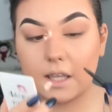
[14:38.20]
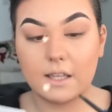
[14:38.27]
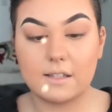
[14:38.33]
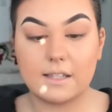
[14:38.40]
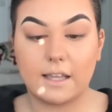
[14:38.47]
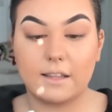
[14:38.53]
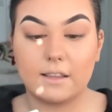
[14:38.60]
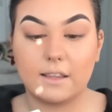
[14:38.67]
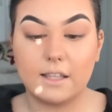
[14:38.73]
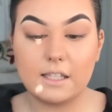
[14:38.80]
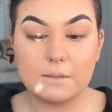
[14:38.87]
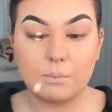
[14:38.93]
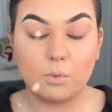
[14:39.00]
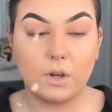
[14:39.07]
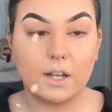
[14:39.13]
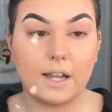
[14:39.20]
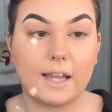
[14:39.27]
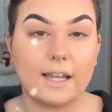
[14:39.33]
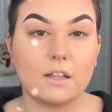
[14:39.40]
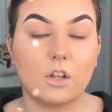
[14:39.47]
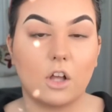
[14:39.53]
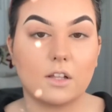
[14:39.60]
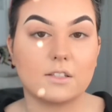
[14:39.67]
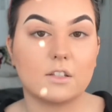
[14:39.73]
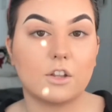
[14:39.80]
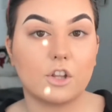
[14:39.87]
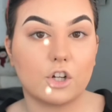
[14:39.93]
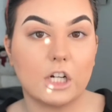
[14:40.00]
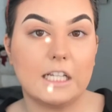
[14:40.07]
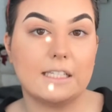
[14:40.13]
because at this point I had lost
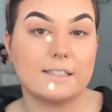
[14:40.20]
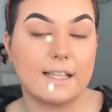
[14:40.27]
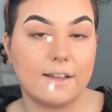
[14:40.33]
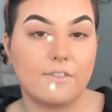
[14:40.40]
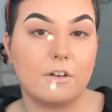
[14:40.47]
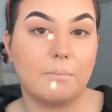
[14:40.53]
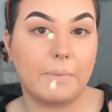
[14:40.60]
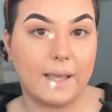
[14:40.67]
37